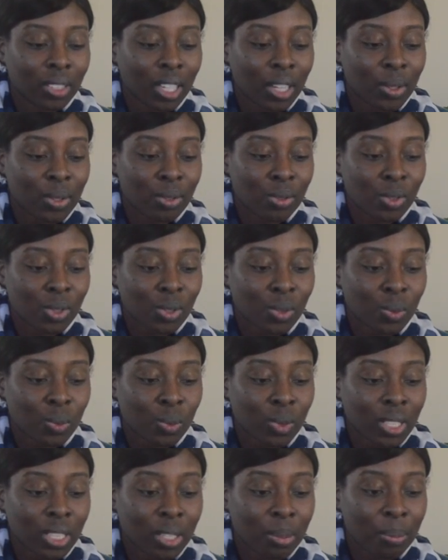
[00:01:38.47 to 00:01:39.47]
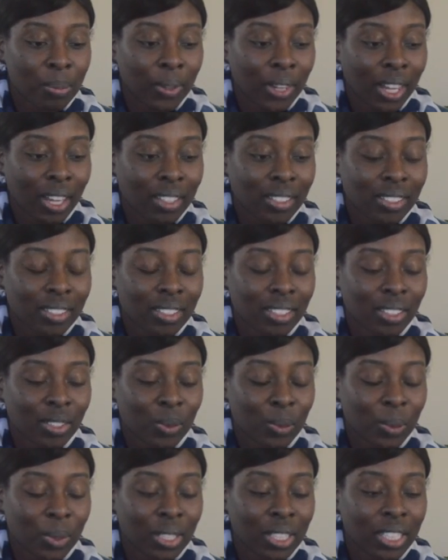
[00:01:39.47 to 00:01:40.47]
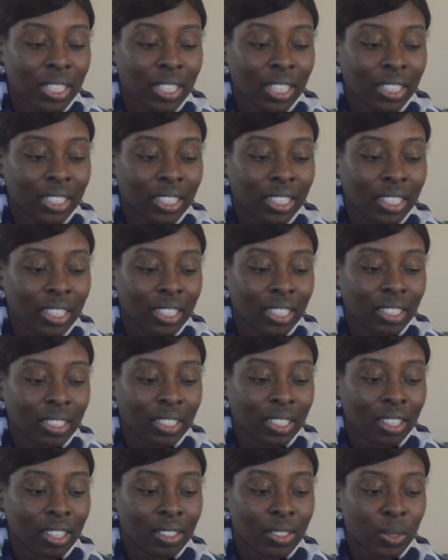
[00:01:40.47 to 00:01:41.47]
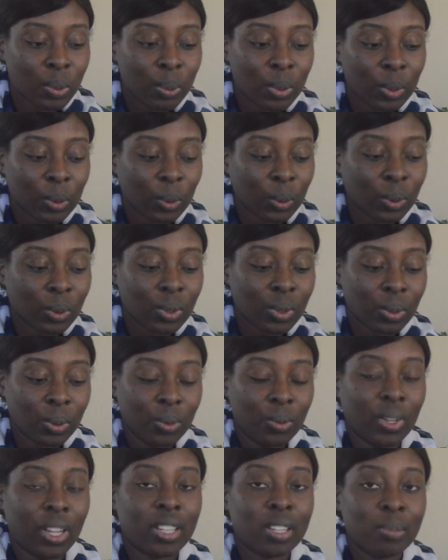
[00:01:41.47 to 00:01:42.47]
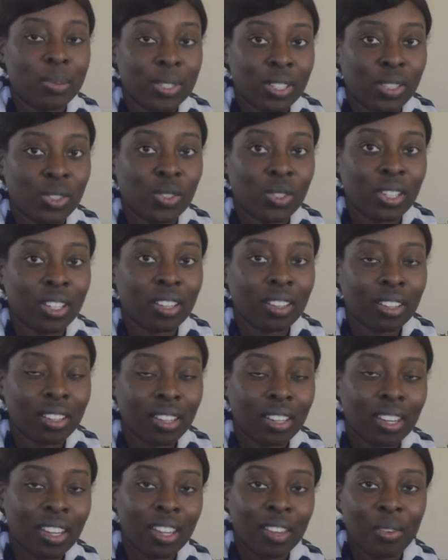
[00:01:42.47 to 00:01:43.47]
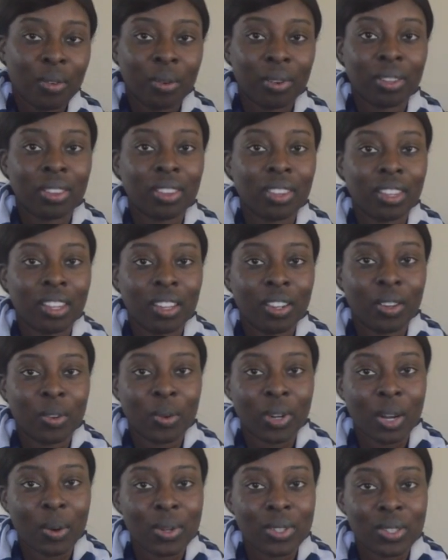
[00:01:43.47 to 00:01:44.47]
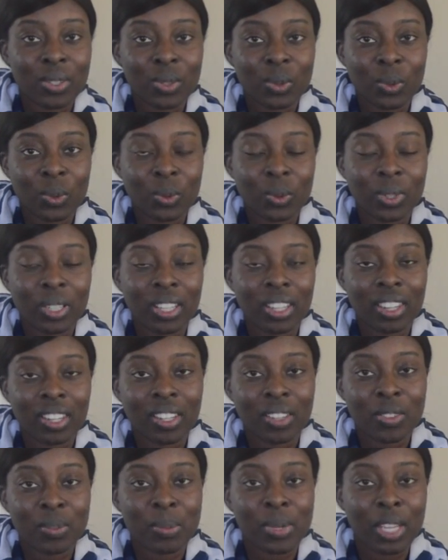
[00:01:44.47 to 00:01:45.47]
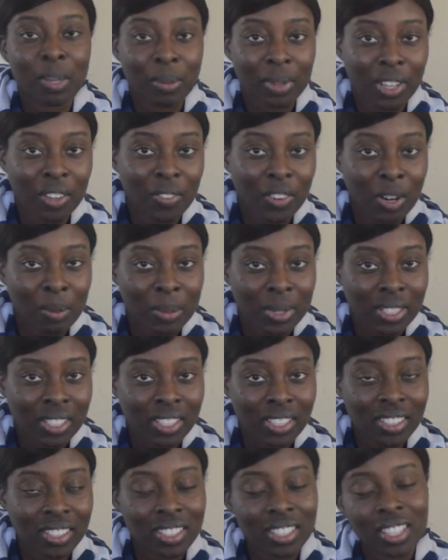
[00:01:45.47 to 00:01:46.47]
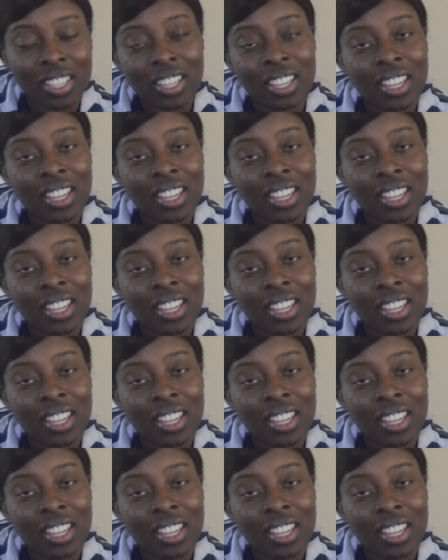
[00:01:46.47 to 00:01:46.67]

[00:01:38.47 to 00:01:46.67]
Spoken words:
I was just really blessed and really lucky to be able to find a position with what I went to school with, becoming a pharmacist.